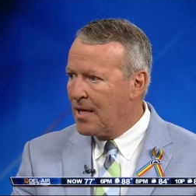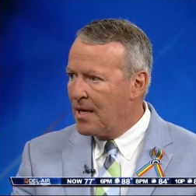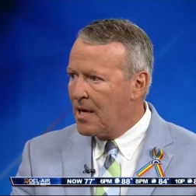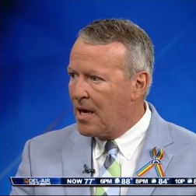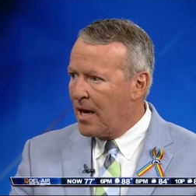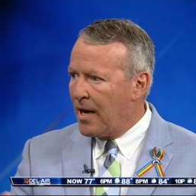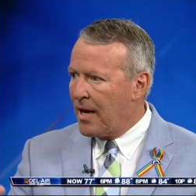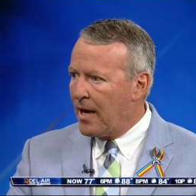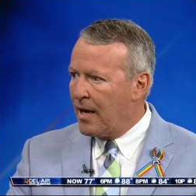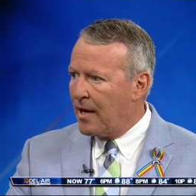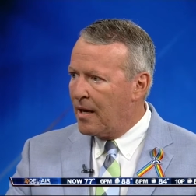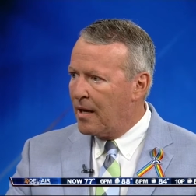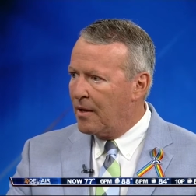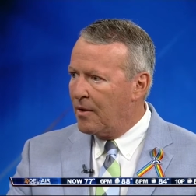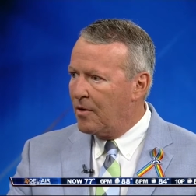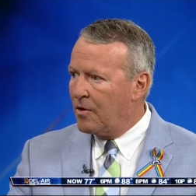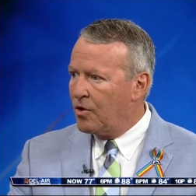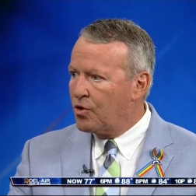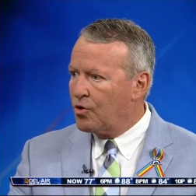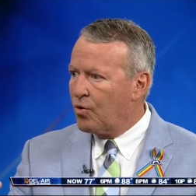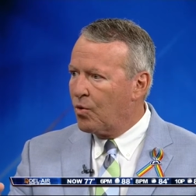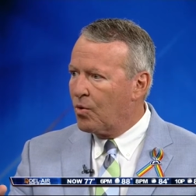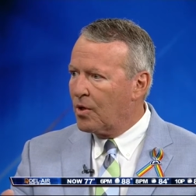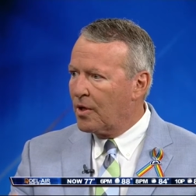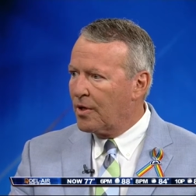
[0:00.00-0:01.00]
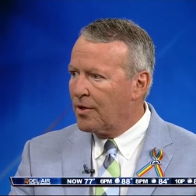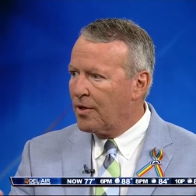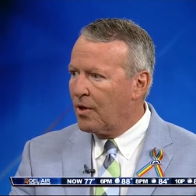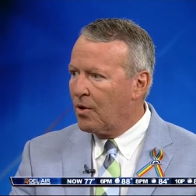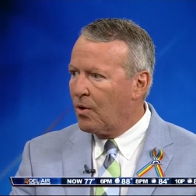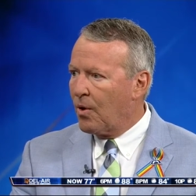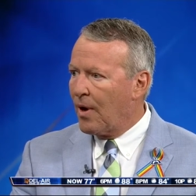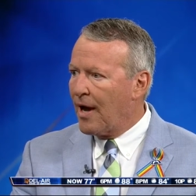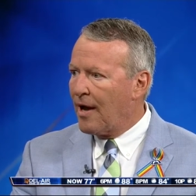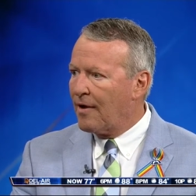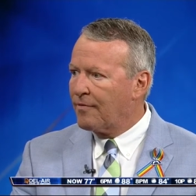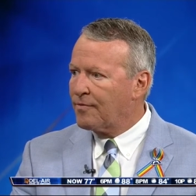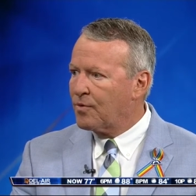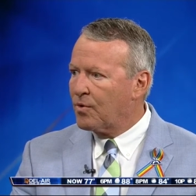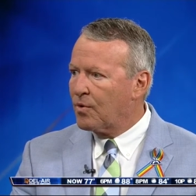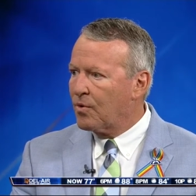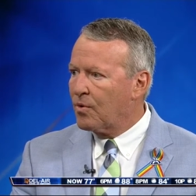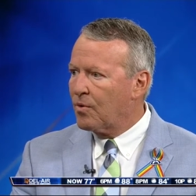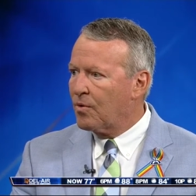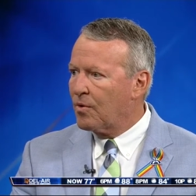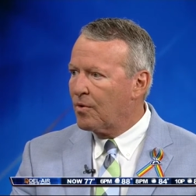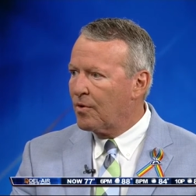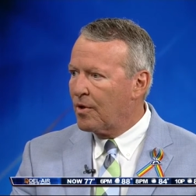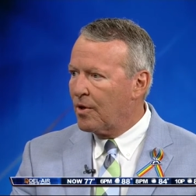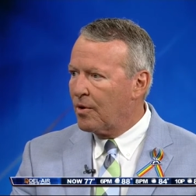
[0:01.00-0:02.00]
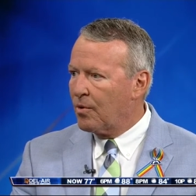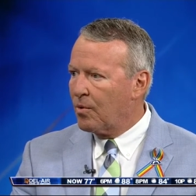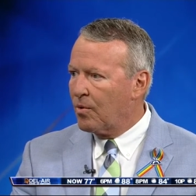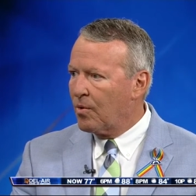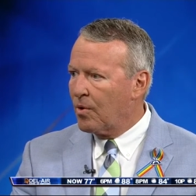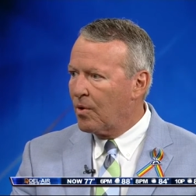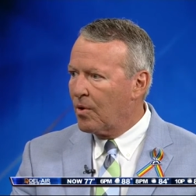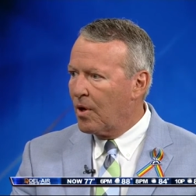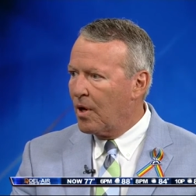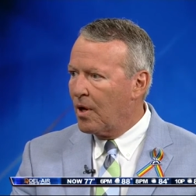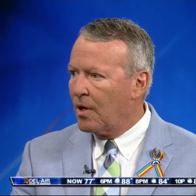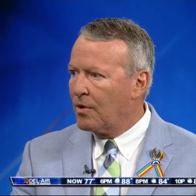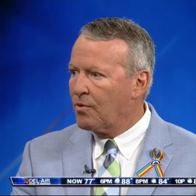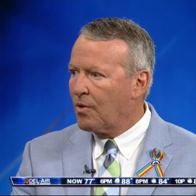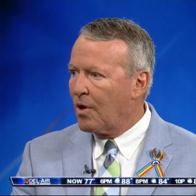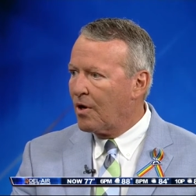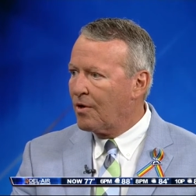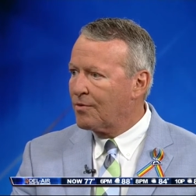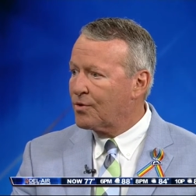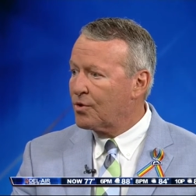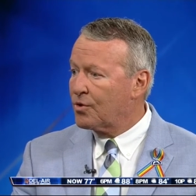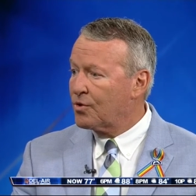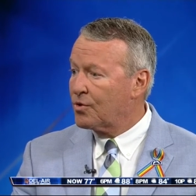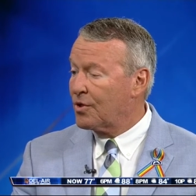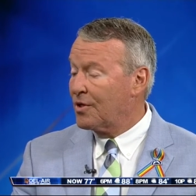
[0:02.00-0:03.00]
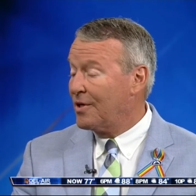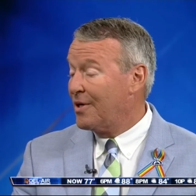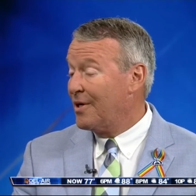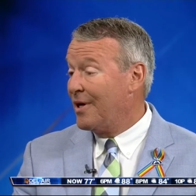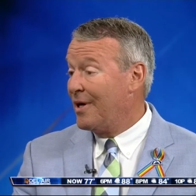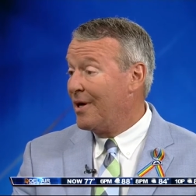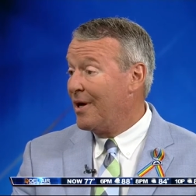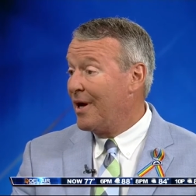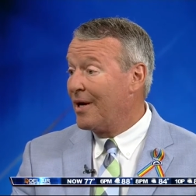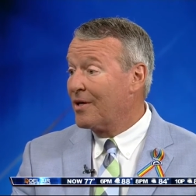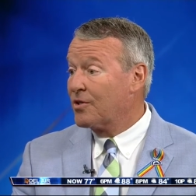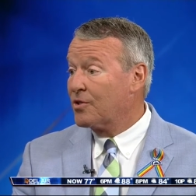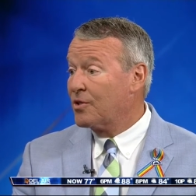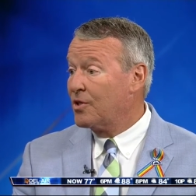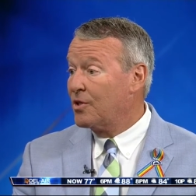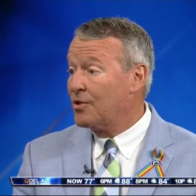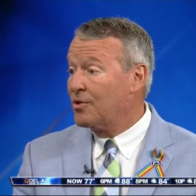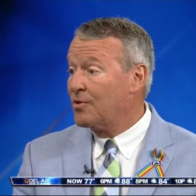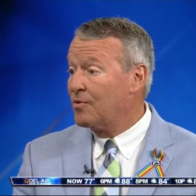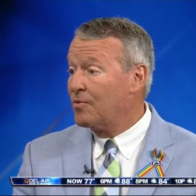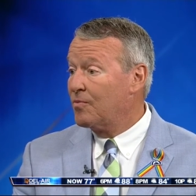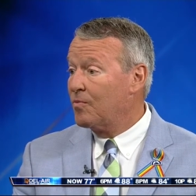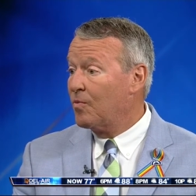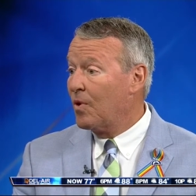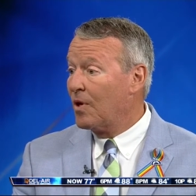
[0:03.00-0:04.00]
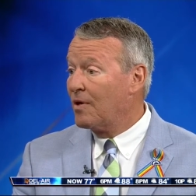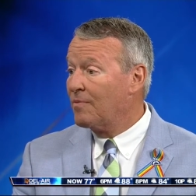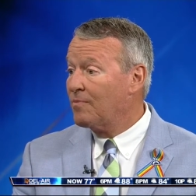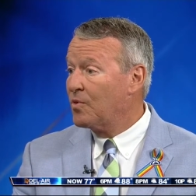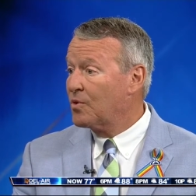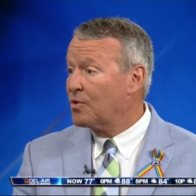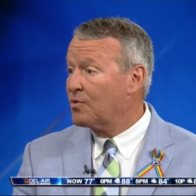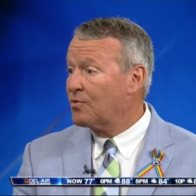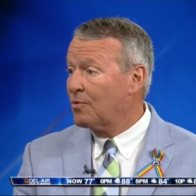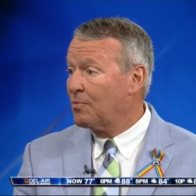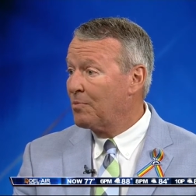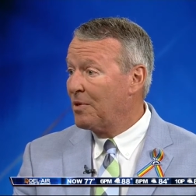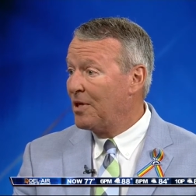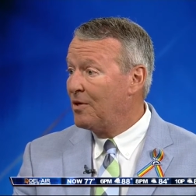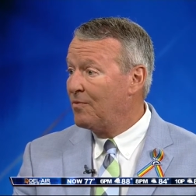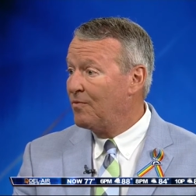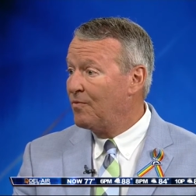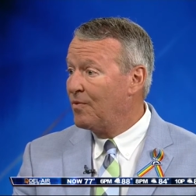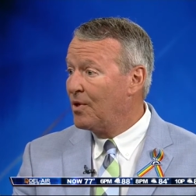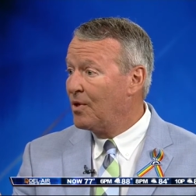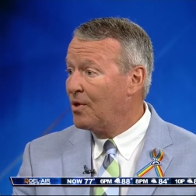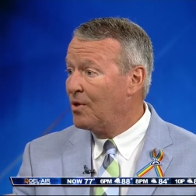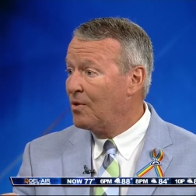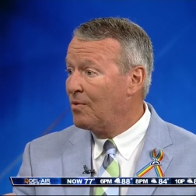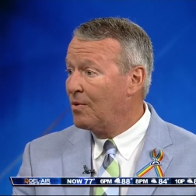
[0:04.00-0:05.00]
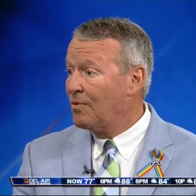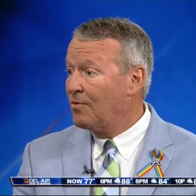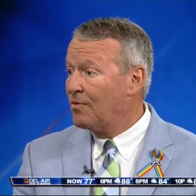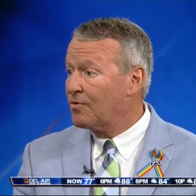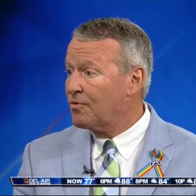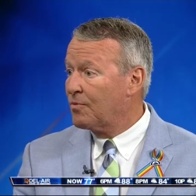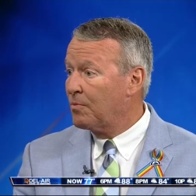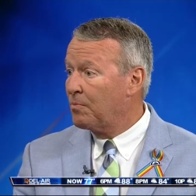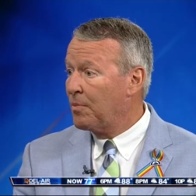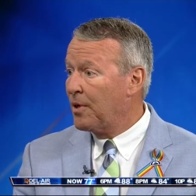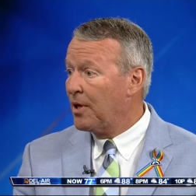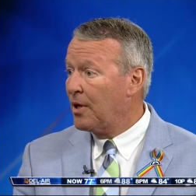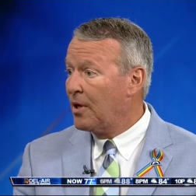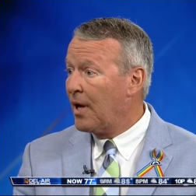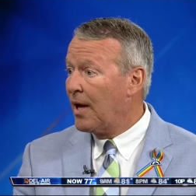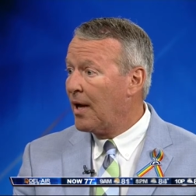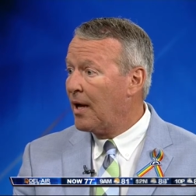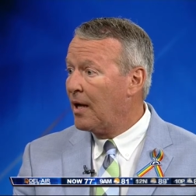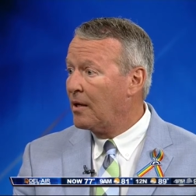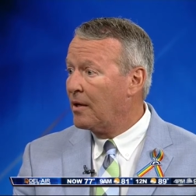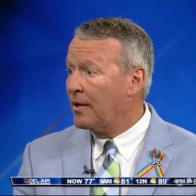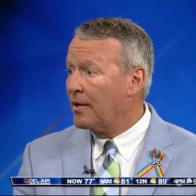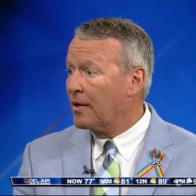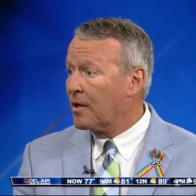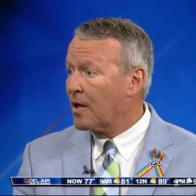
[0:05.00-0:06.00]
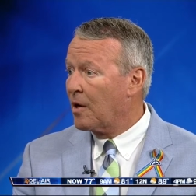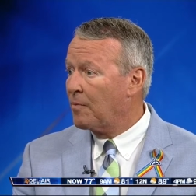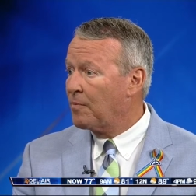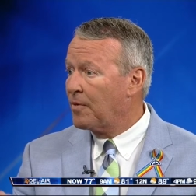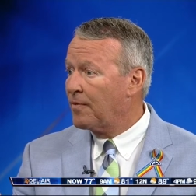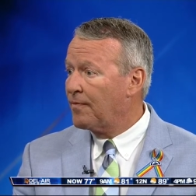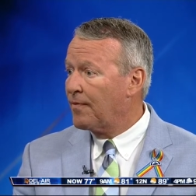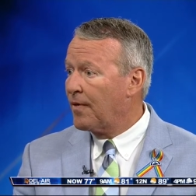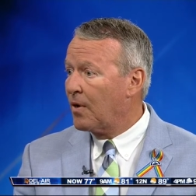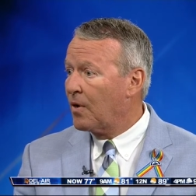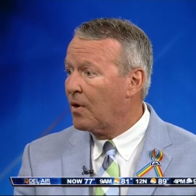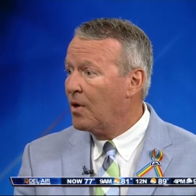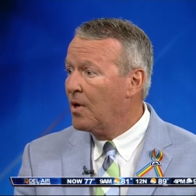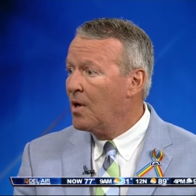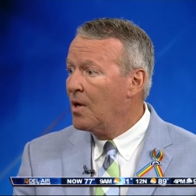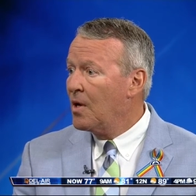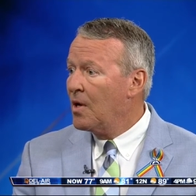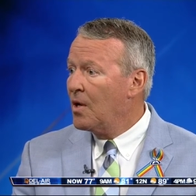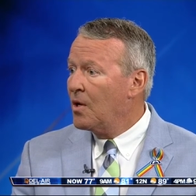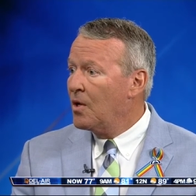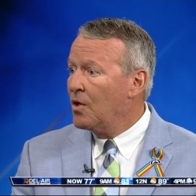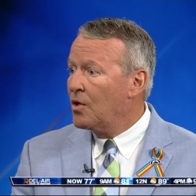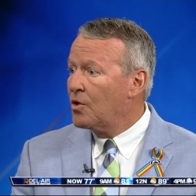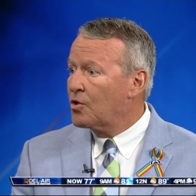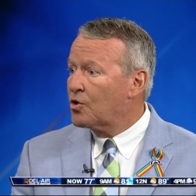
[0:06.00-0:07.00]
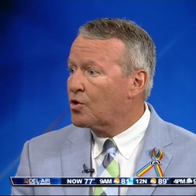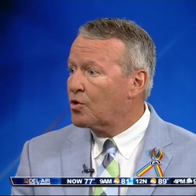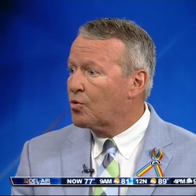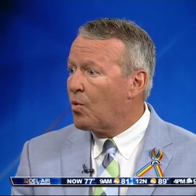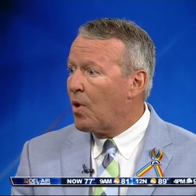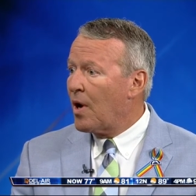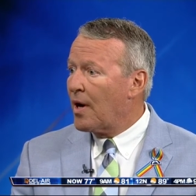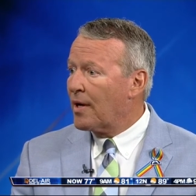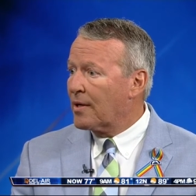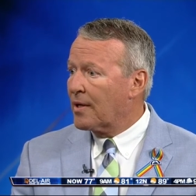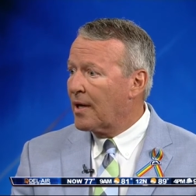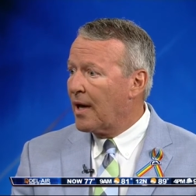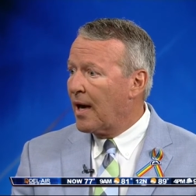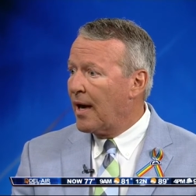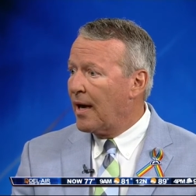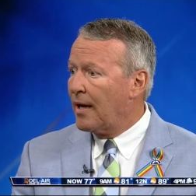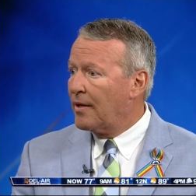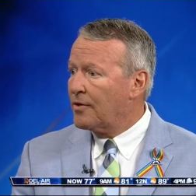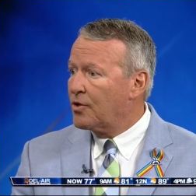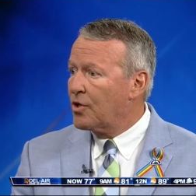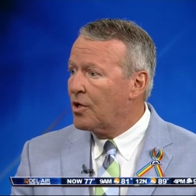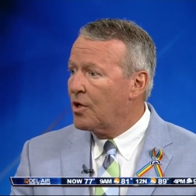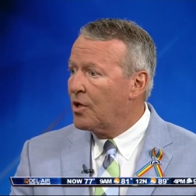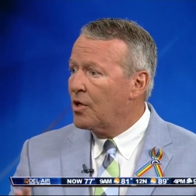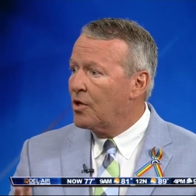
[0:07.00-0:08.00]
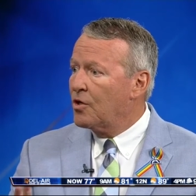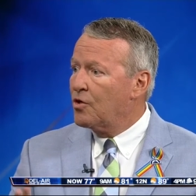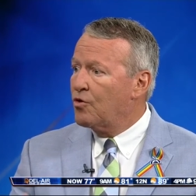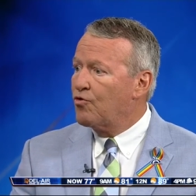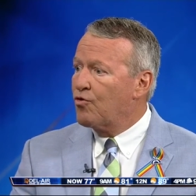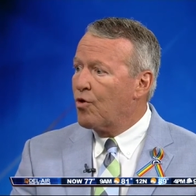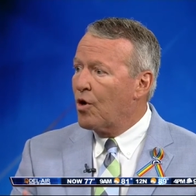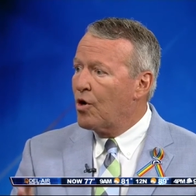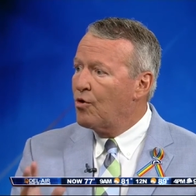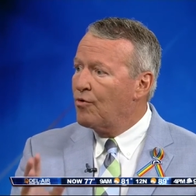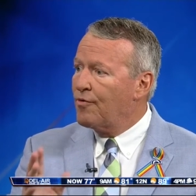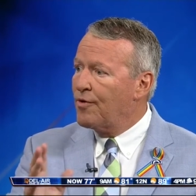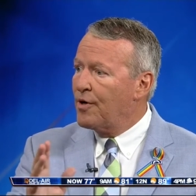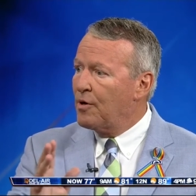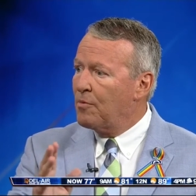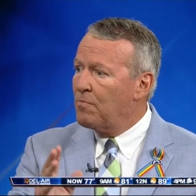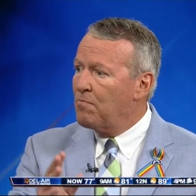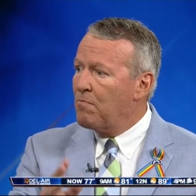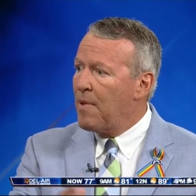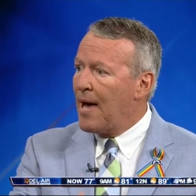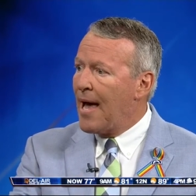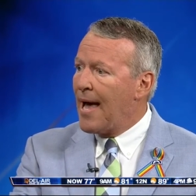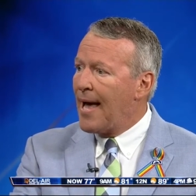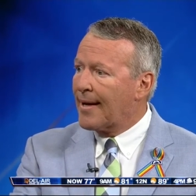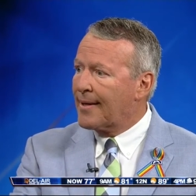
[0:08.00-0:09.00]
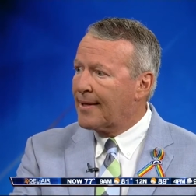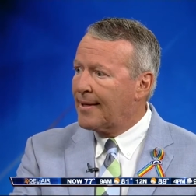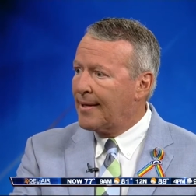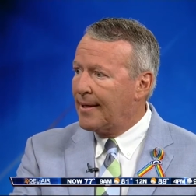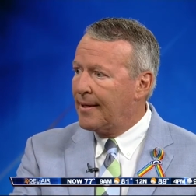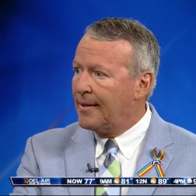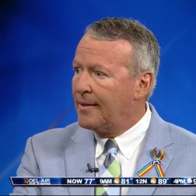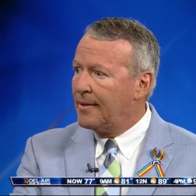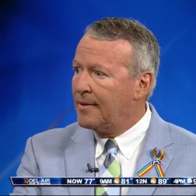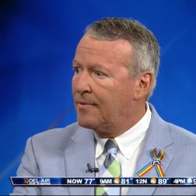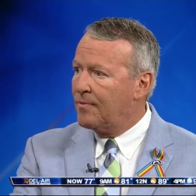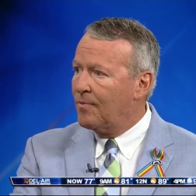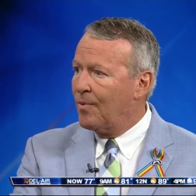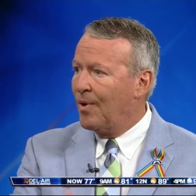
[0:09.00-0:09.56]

and shortly thereafter there were other officers, and, actually one of them was from Eatonville, one was from Belle Isle, and a couple of our SWAT guys drove him back in.